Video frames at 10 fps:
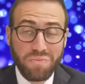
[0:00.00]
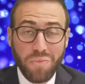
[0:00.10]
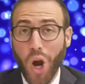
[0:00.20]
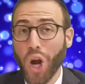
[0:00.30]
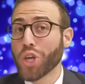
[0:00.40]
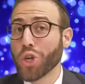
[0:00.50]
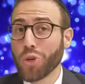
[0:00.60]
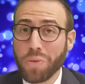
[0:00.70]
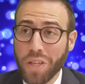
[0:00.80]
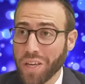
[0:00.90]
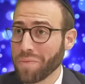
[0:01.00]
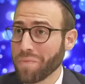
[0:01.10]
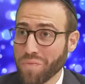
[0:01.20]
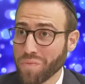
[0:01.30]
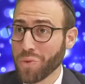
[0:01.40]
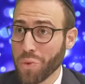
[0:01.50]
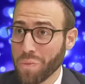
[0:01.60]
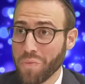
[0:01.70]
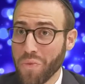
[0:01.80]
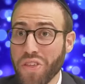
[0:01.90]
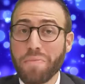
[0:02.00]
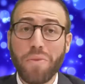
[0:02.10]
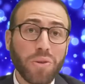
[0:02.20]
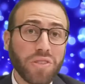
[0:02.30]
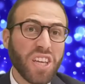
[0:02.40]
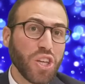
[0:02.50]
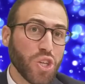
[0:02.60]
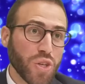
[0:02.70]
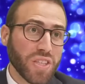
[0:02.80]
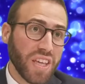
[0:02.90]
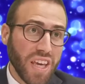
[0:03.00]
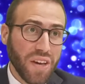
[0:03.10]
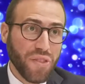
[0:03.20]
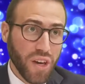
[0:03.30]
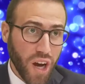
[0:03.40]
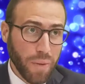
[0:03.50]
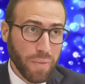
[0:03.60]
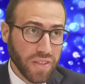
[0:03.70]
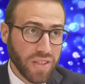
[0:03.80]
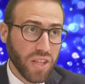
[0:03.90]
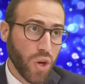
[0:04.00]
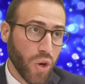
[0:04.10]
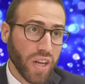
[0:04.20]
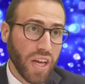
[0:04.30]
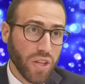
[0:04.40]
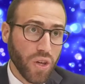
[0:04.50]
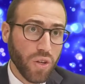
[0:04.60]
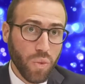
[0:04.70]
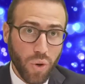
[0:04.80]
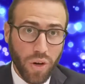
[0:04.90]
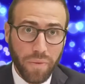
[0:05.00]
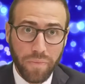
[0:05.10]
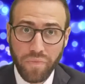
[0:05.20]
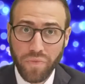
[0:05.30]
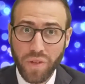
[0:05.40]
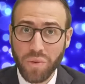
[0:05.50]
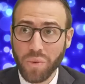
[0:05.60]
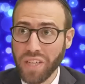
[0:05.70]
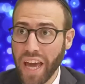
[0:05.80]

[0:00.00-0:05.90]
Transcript: arguably the most interesting of the garments that Kohen Gadol wore was